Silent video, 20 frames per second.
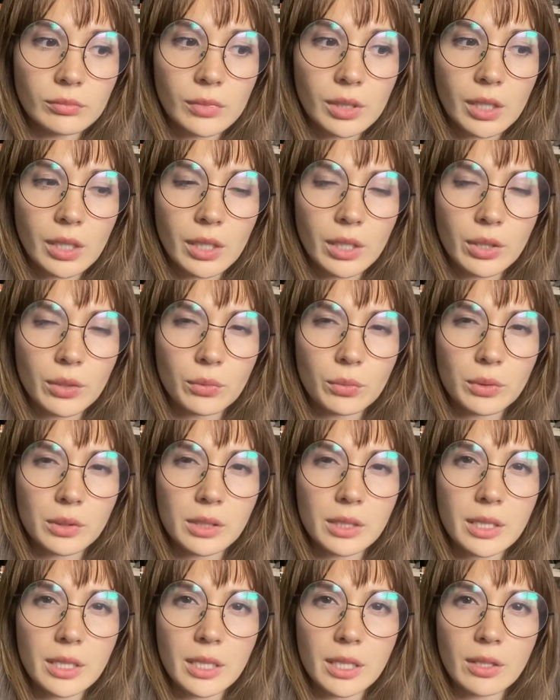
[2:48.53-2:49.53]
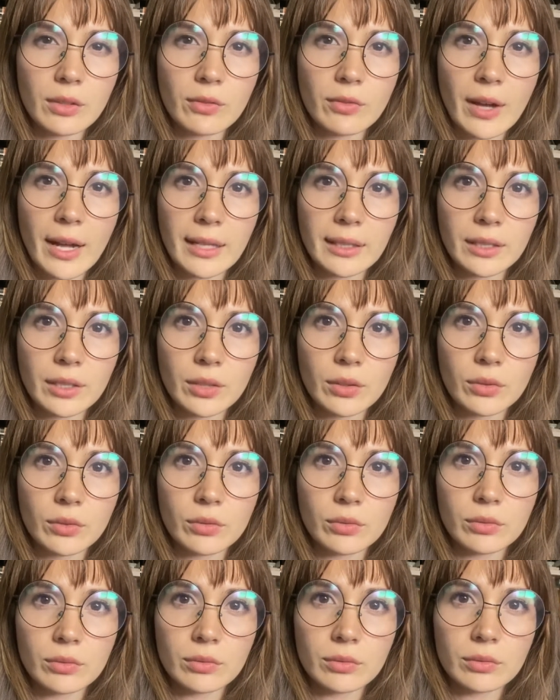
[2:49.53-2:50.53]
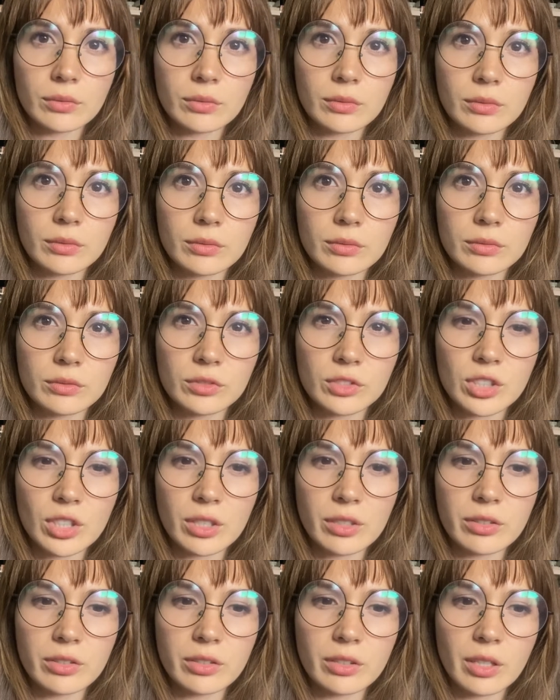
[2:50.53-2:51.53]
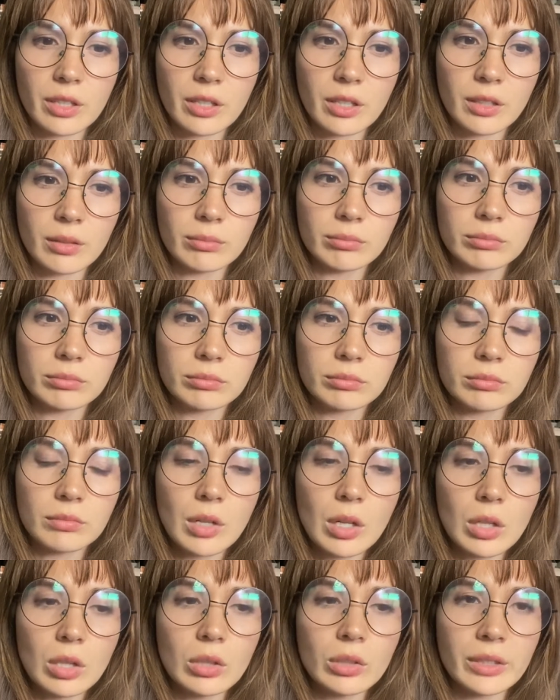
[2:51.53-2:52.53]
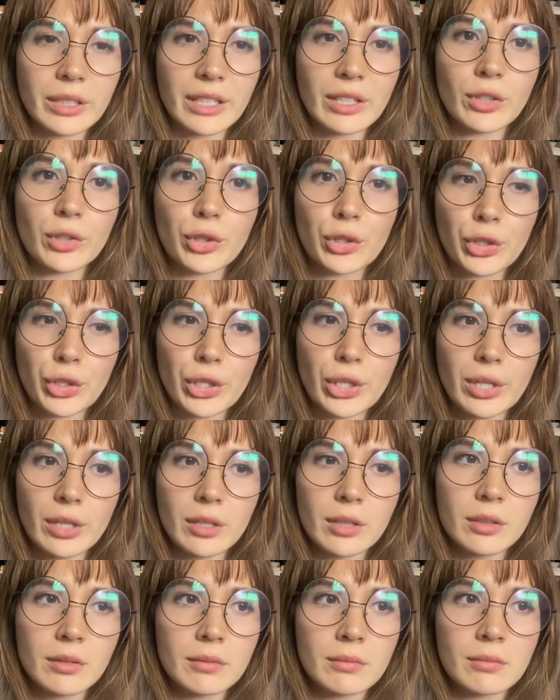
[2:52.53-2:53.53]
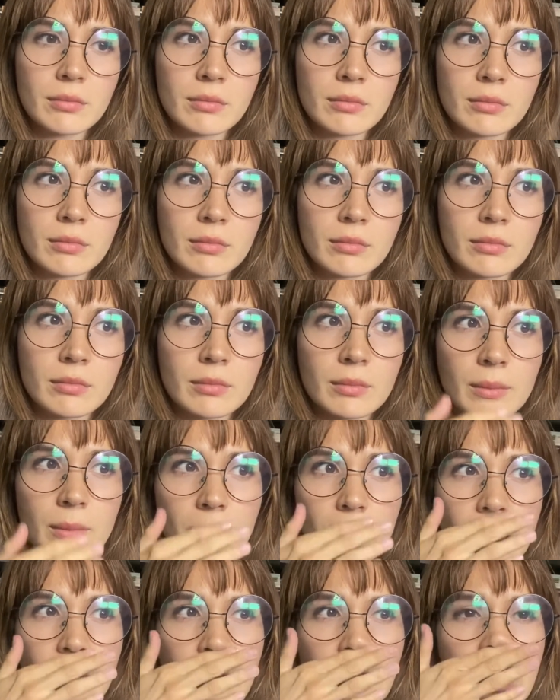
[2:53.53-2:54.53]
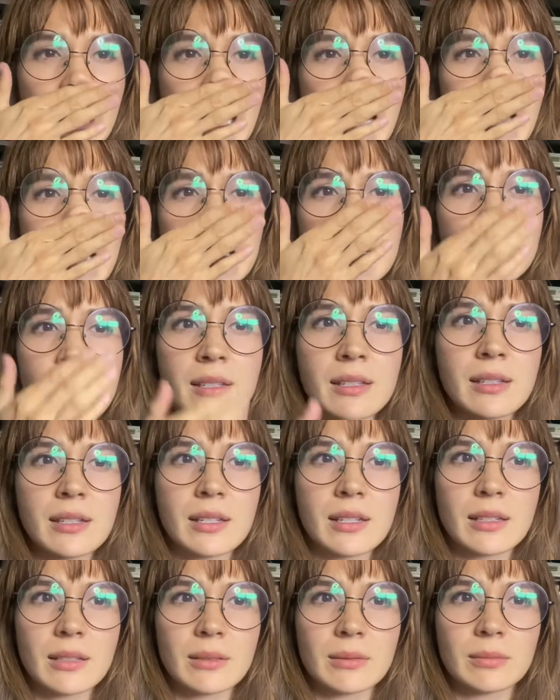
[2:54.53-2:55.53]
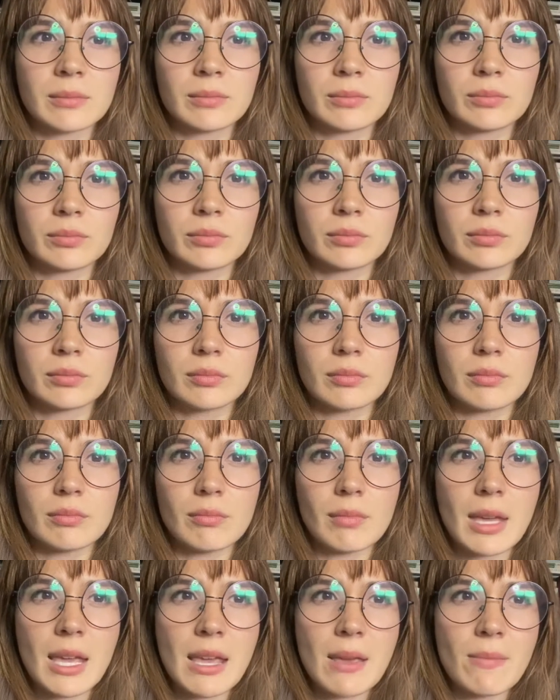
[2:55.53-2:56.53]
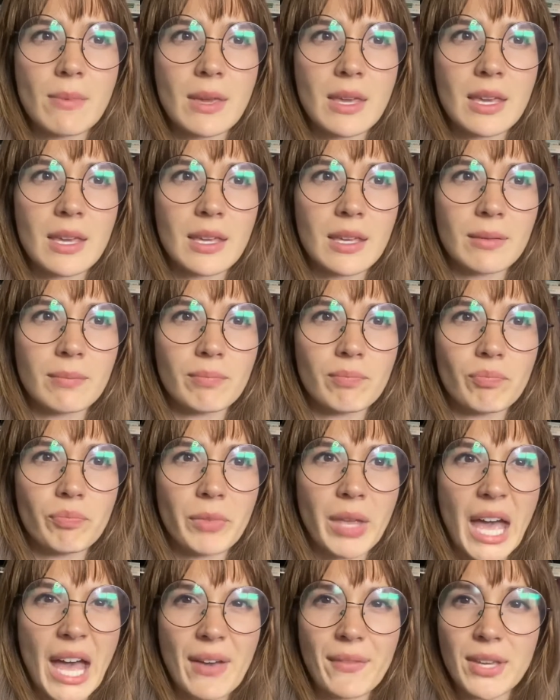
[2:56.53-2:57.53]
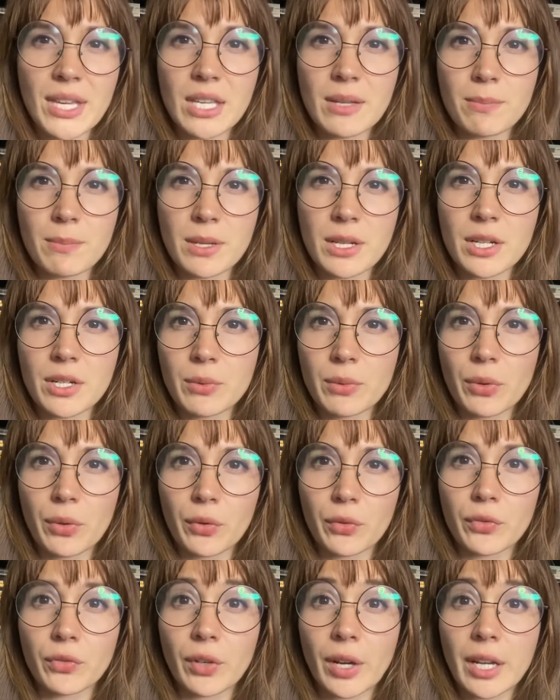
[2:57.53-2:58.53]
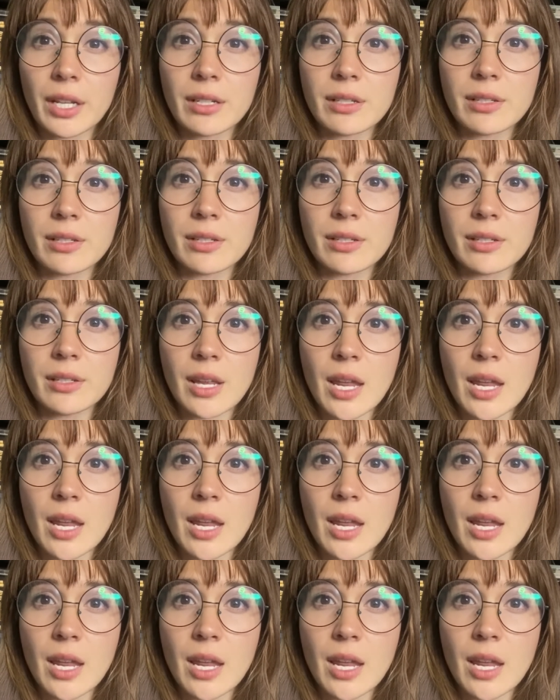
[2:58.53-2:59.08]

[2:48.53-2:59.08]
Are you really going to value just looking good against maybe having a beer with your friends?